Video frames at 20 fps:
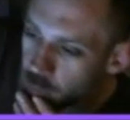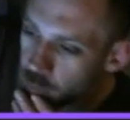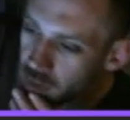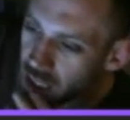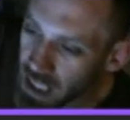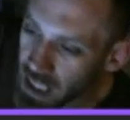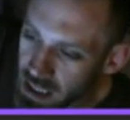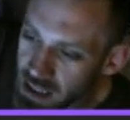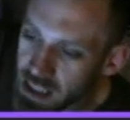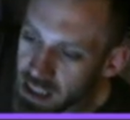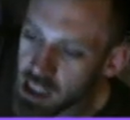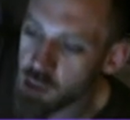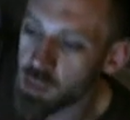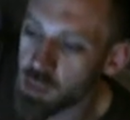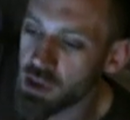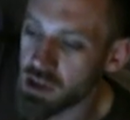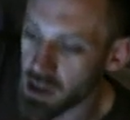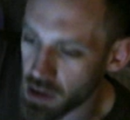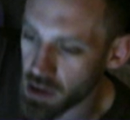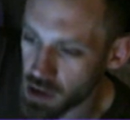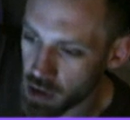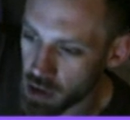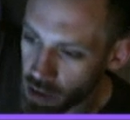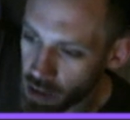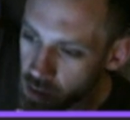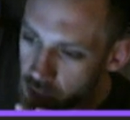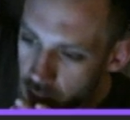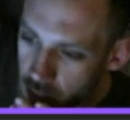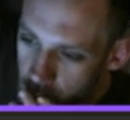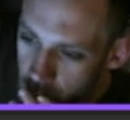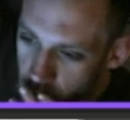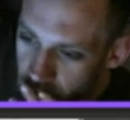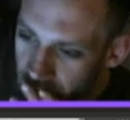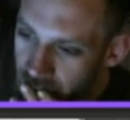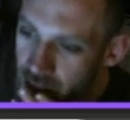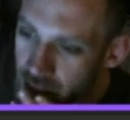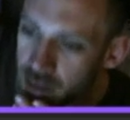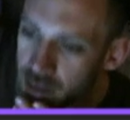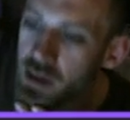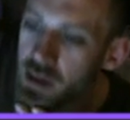in this position,
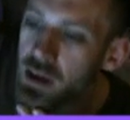right,